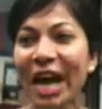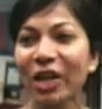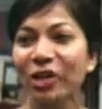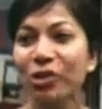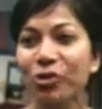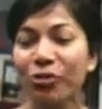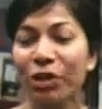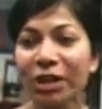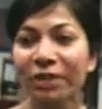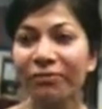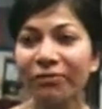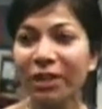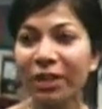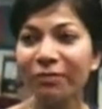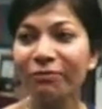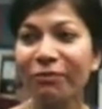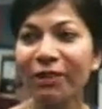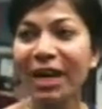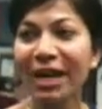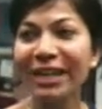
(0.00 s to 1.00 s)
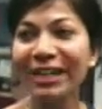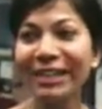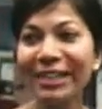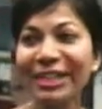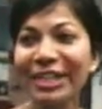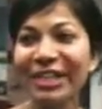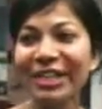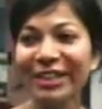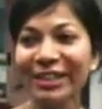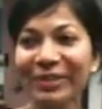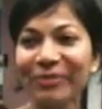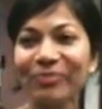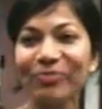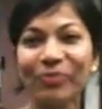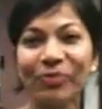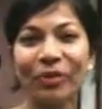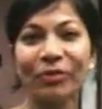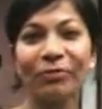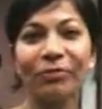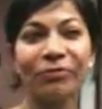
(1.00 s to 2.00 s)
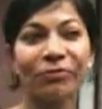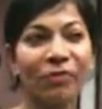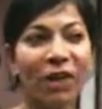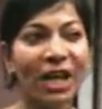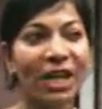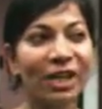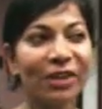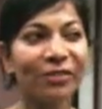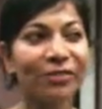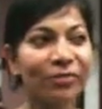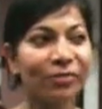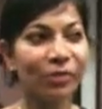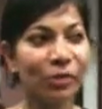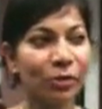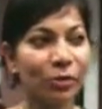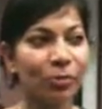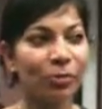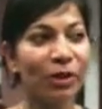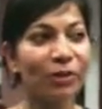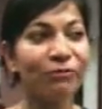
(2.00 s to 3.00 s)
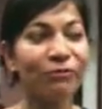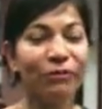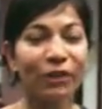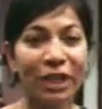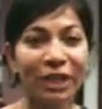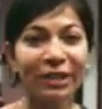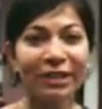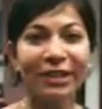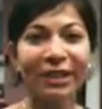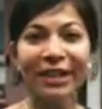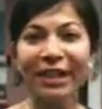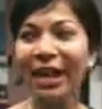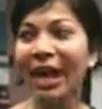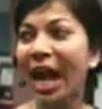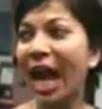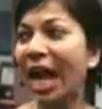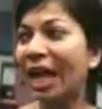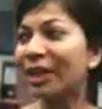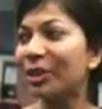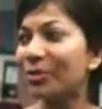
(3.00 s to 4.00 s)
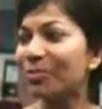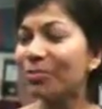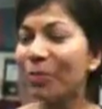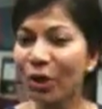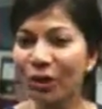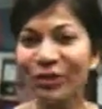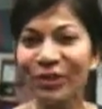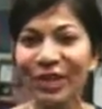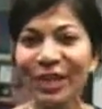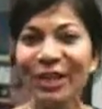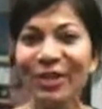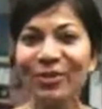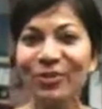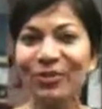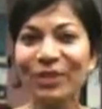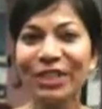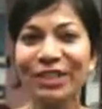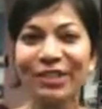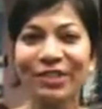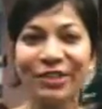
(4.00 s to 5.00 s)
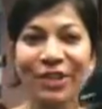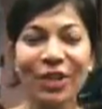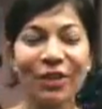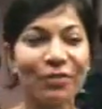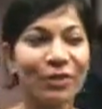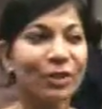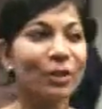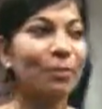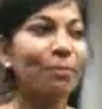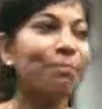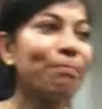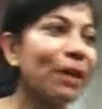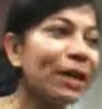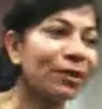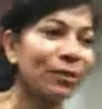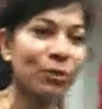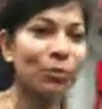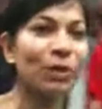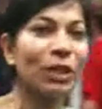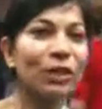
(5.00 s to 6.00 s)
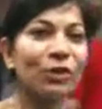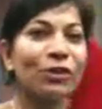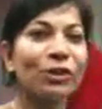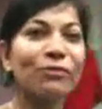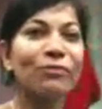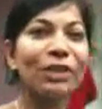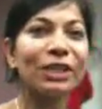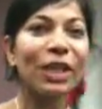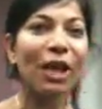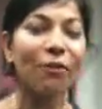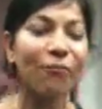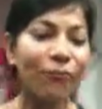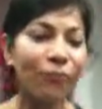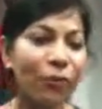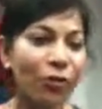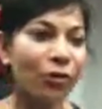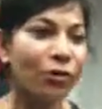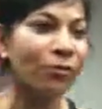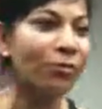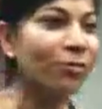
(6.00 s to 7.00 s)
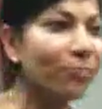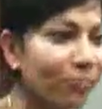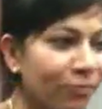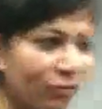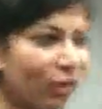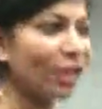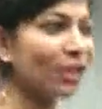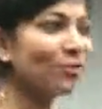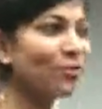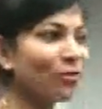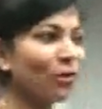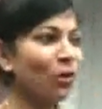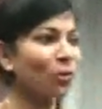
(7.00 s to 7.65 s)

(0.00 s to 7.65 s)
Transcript: had great fun fighting to be fit. And the boxing, we just gave it the best we could with our forefront